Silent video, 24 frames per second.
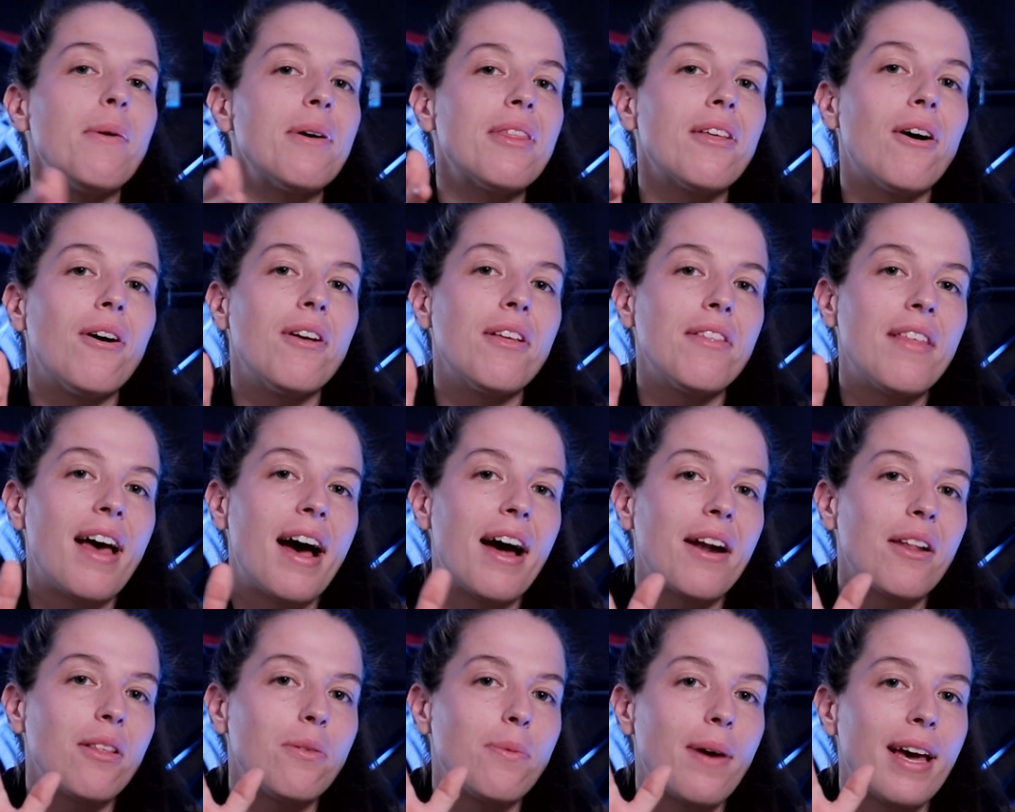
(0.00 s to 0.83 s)
Now with all of that
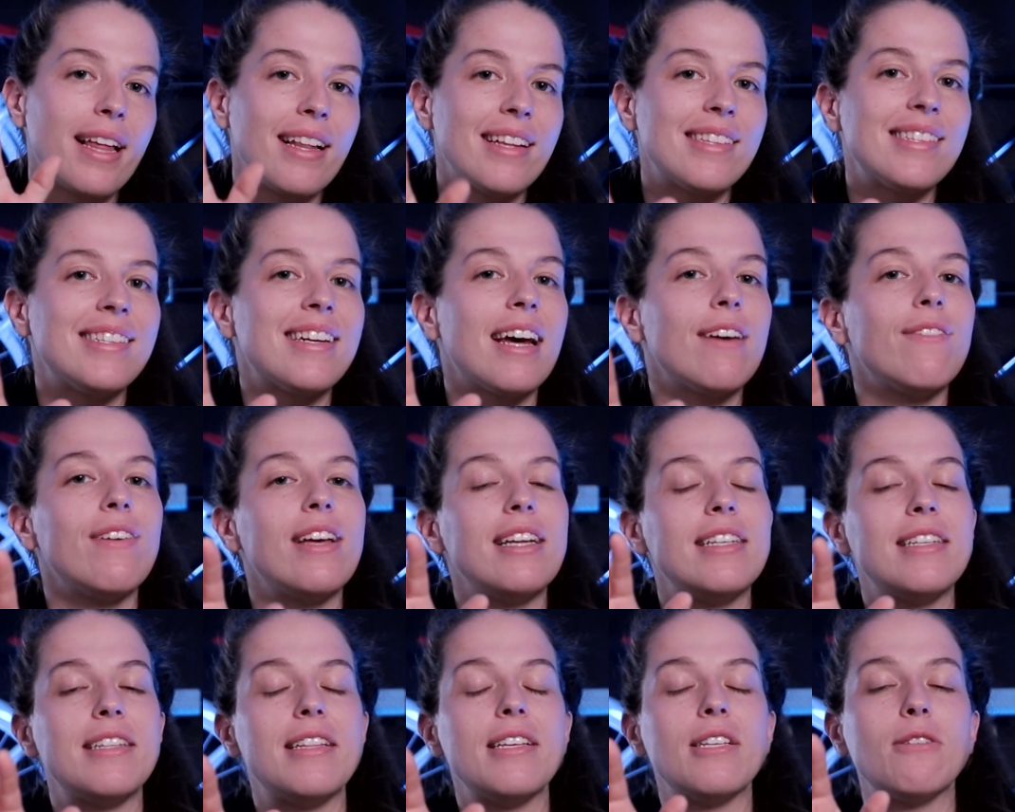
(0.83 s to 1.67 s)
out of the way, let's dive
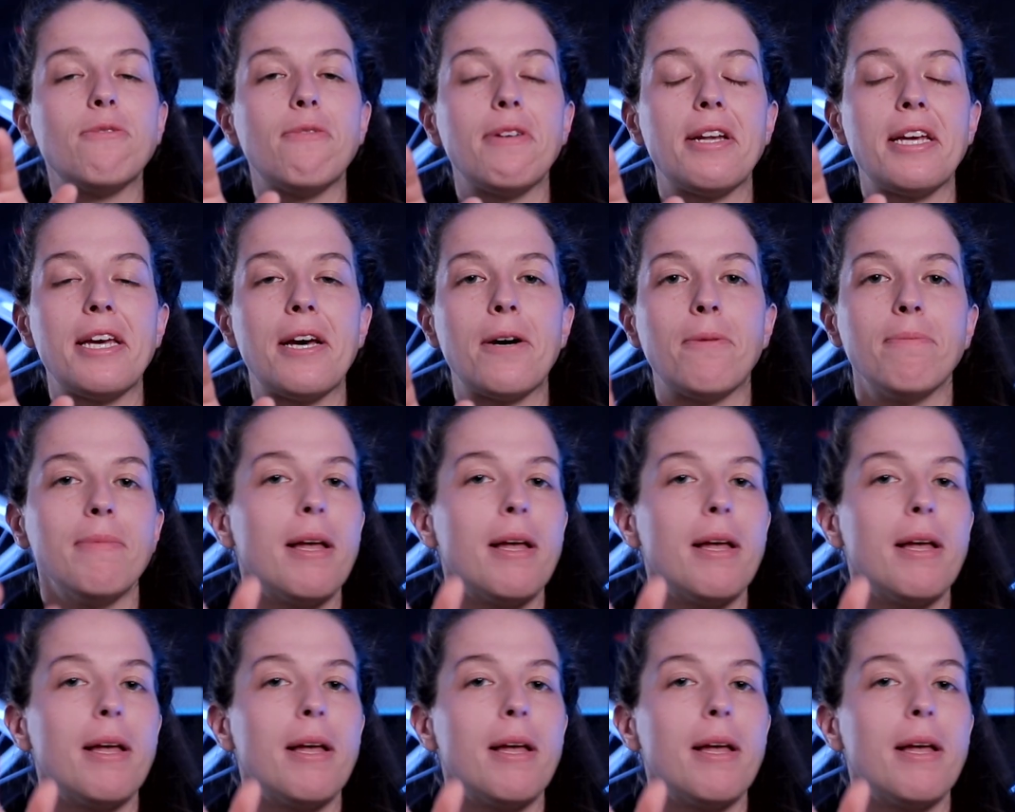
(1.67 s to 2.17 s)
into this video.